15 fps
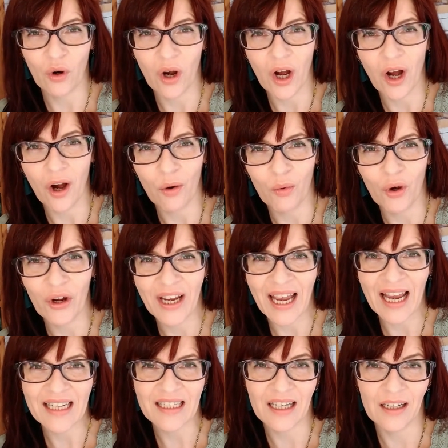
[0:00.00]
your artwork
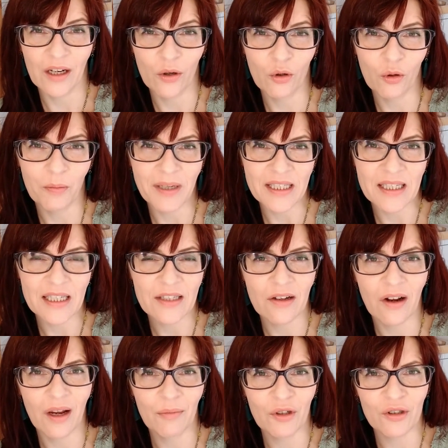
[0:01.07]
at a local business?
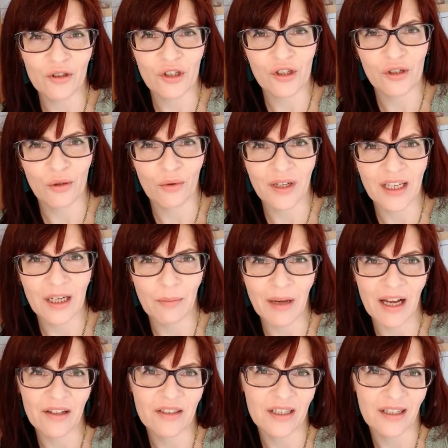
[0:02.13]
Now, I'm not just talking
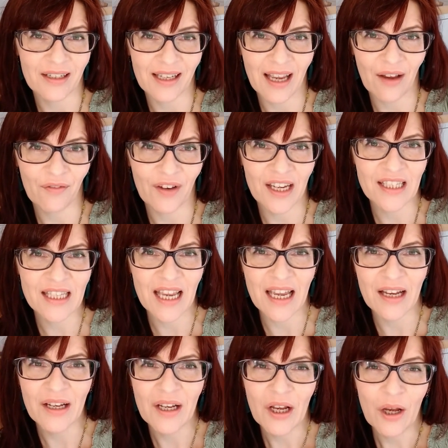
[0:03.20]
about cafes
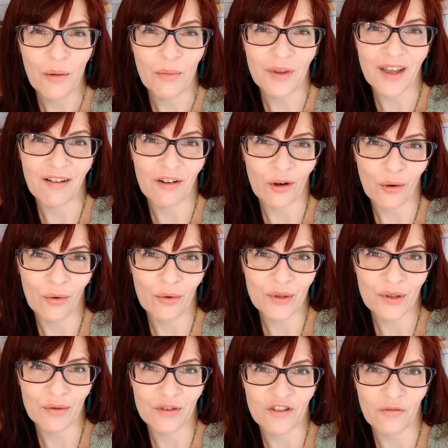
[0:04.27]
here, but there are all
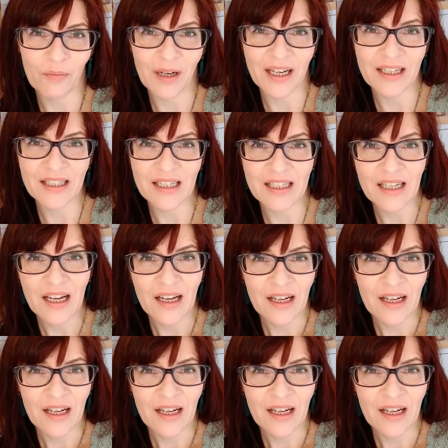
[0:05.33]
sorts of places.